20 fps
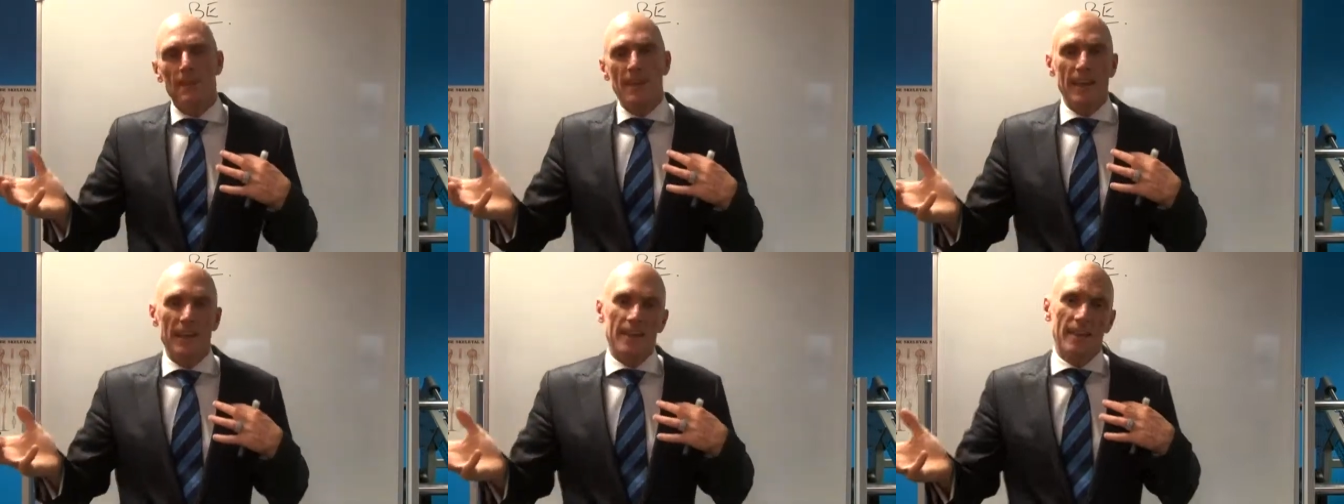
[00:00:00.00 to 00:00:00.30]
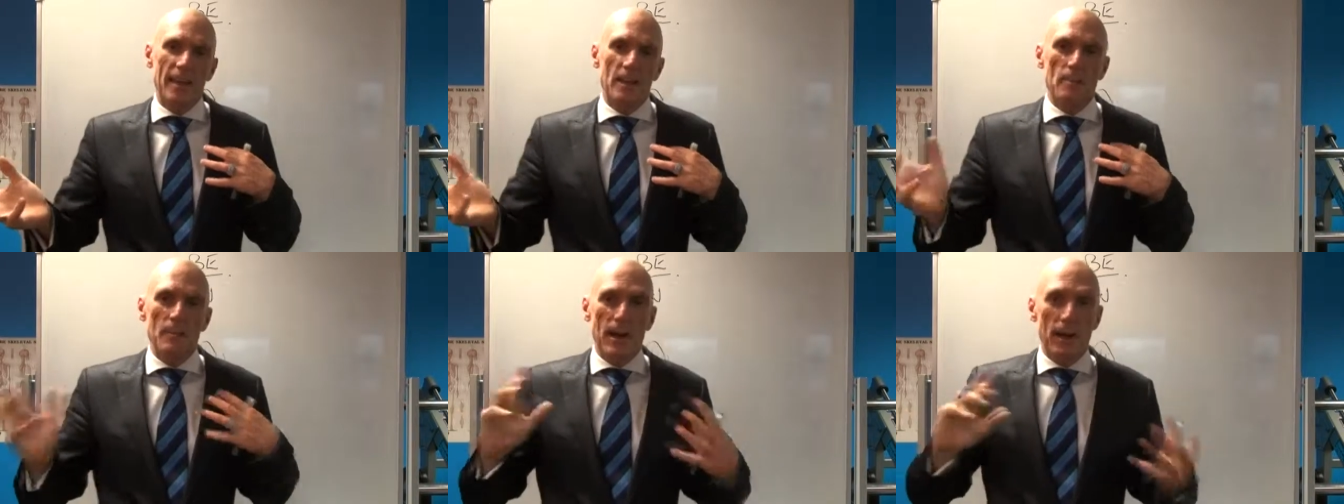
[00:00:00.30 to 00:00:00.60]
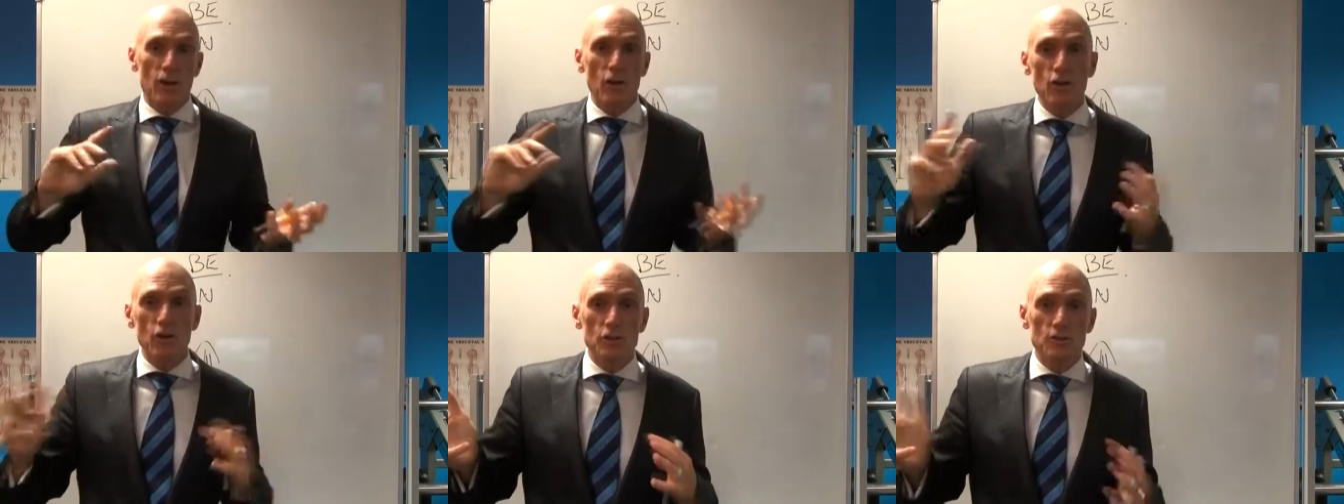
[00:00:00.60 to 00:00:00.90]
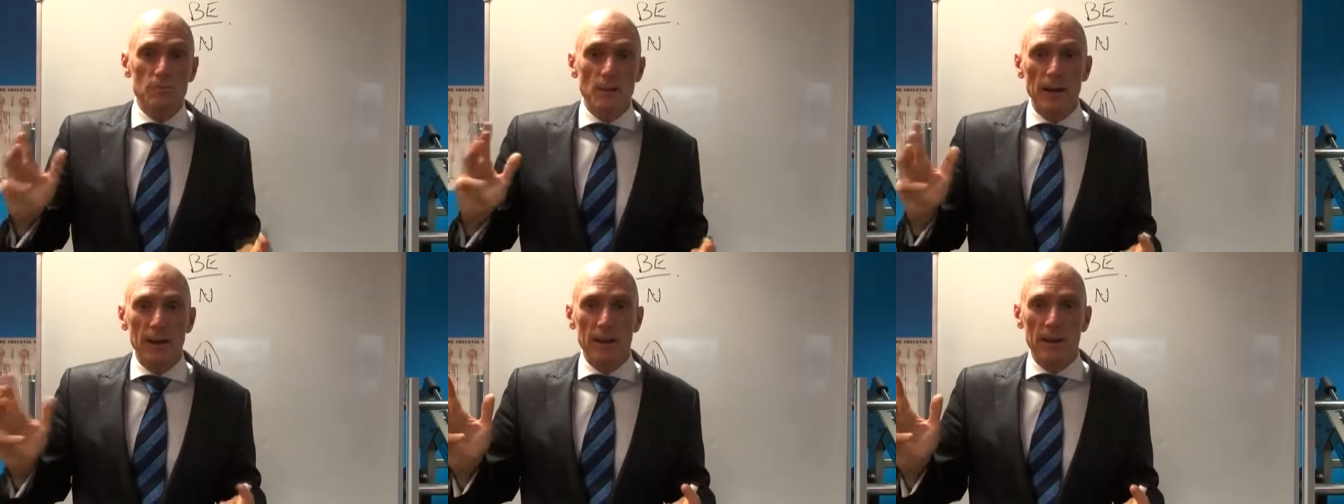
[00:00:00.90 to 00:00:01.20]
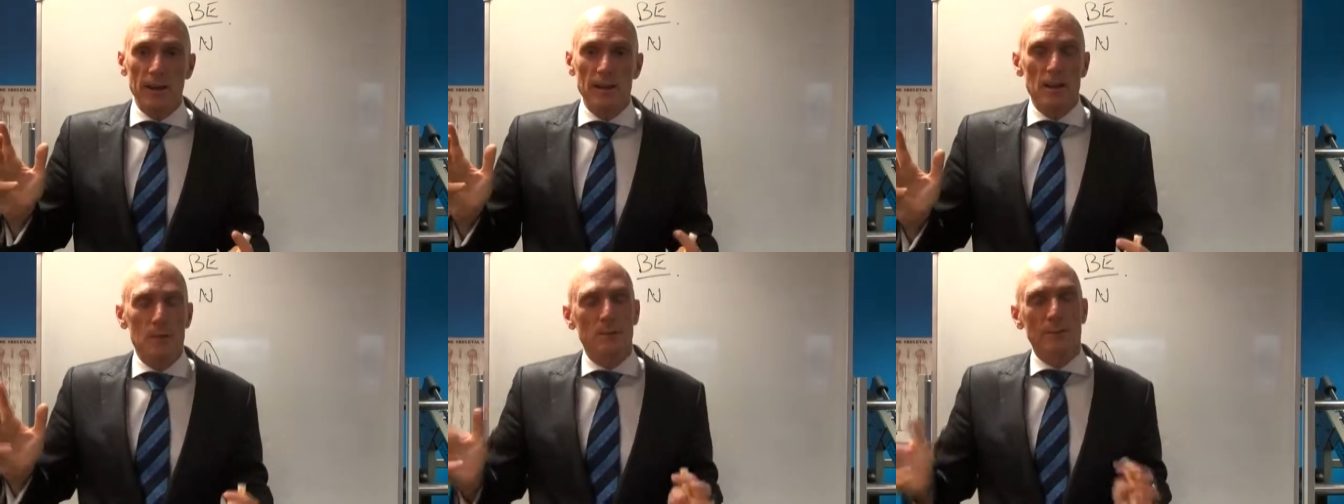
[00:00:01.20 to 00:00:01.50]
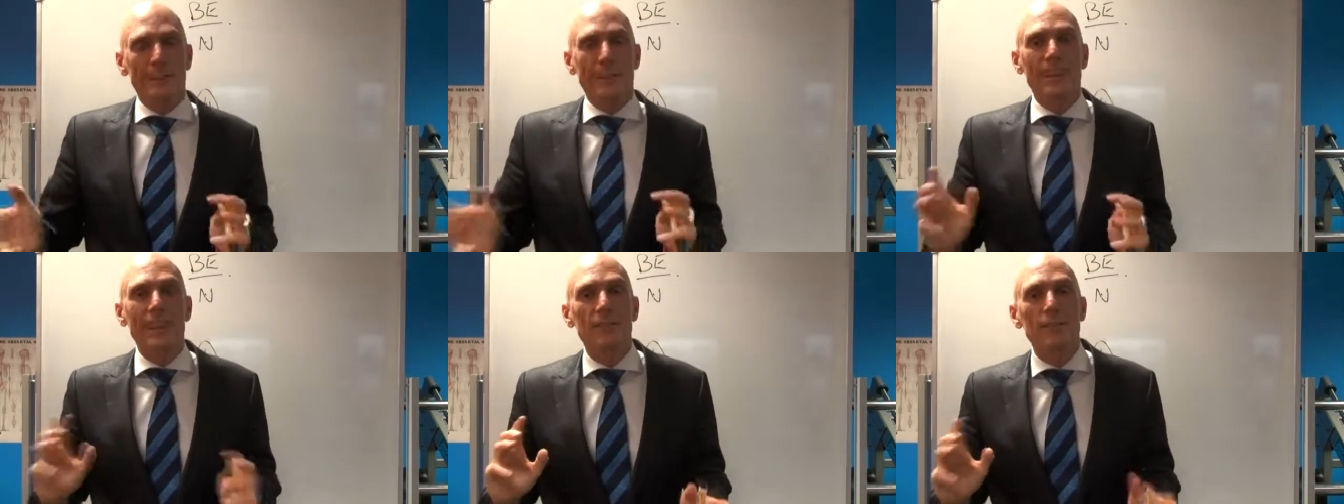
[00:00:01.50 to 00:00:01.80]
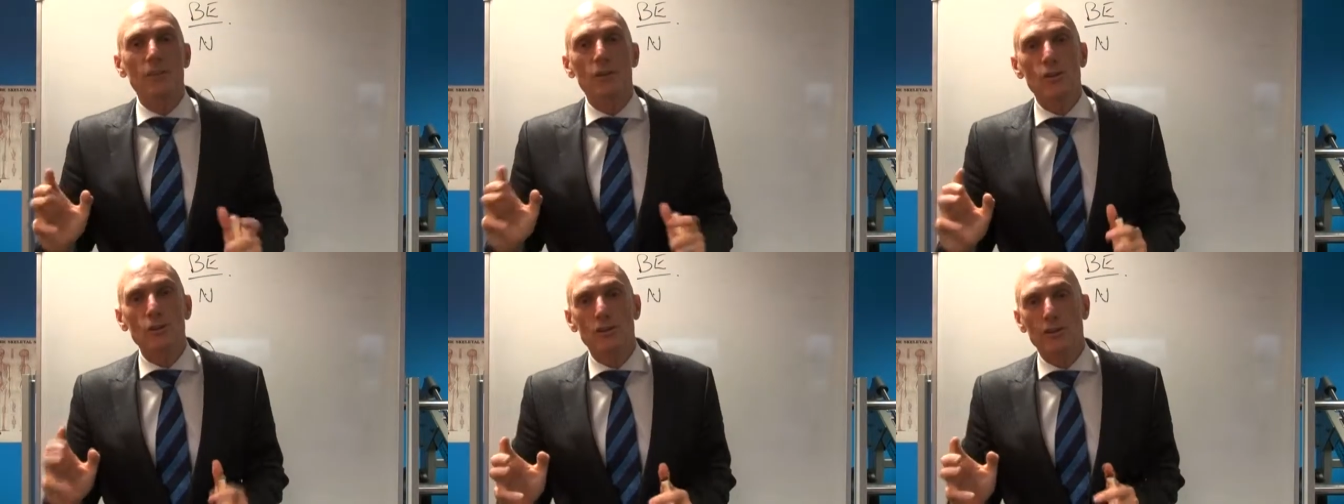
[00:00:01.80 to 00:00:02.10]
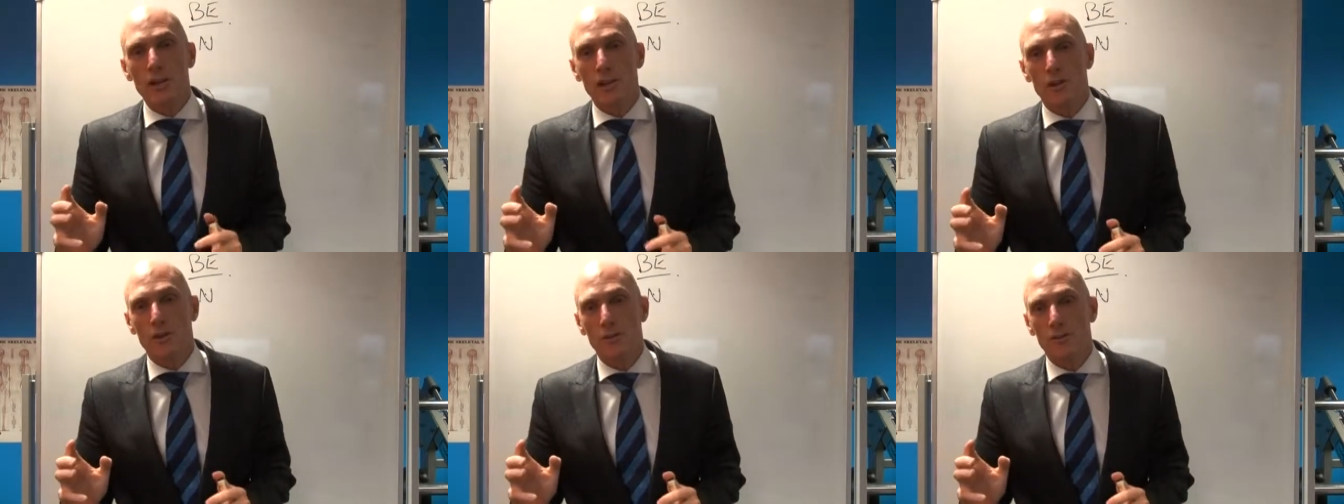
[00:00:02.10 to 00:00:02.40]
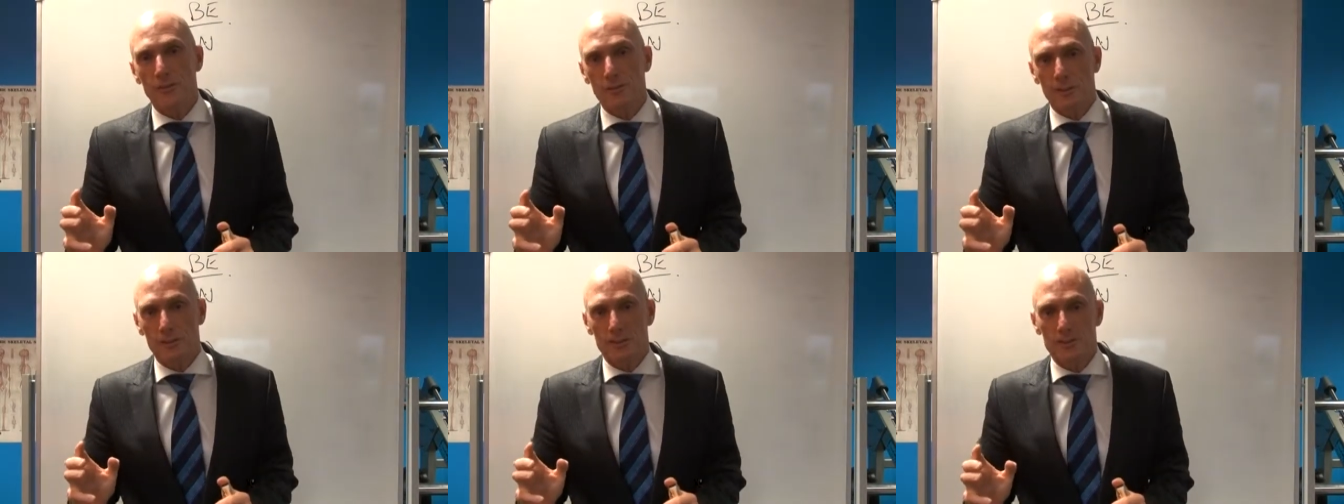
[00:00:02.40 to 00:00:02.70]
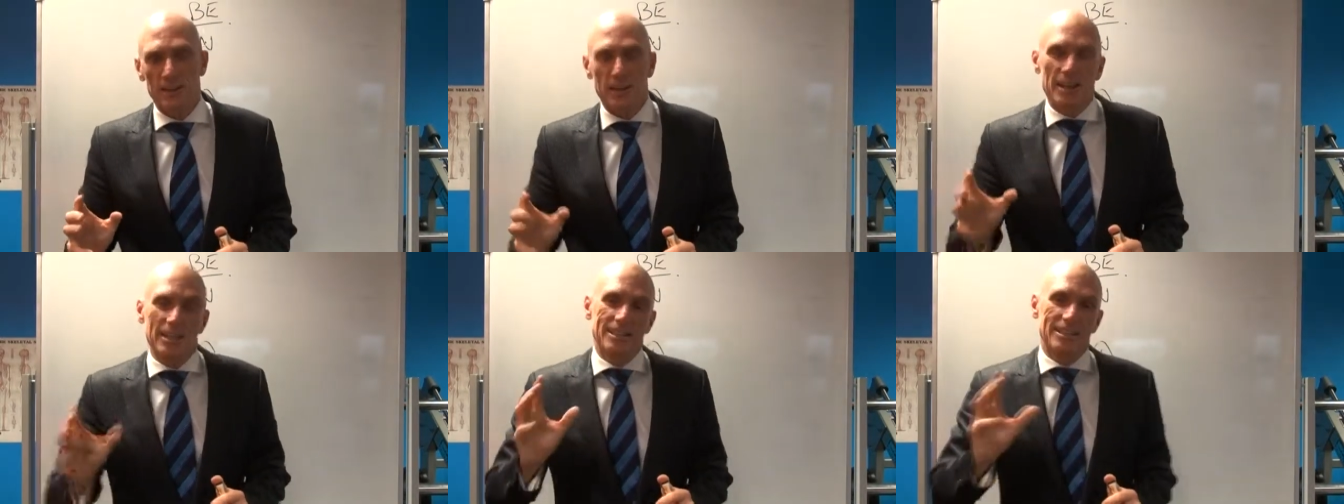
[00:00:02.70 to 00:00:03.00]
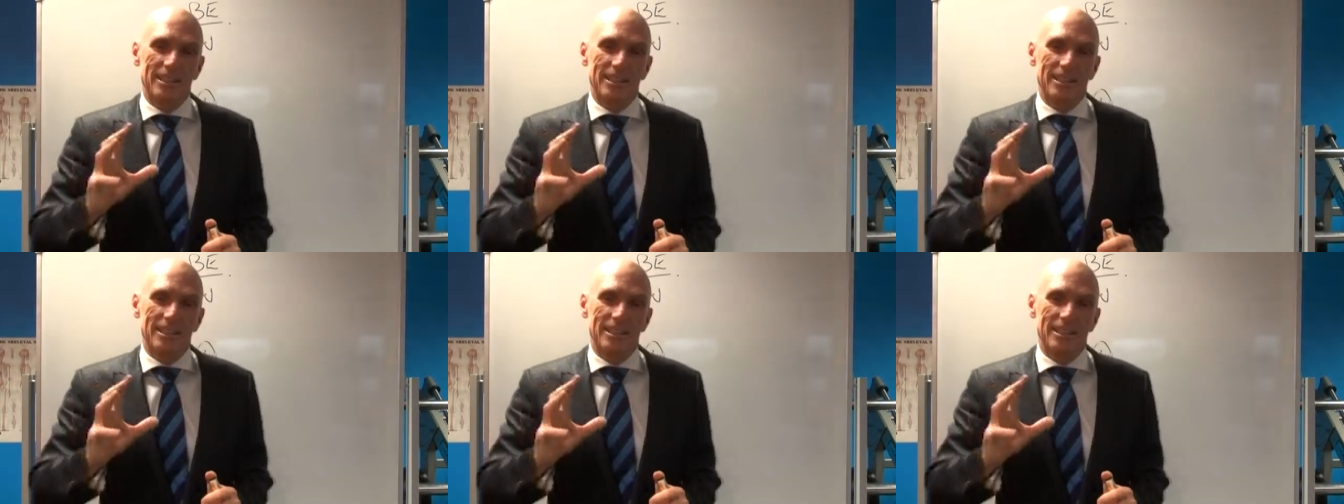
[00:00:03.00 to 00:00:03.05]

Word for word: they, they may lose money, but they never lose their confidence.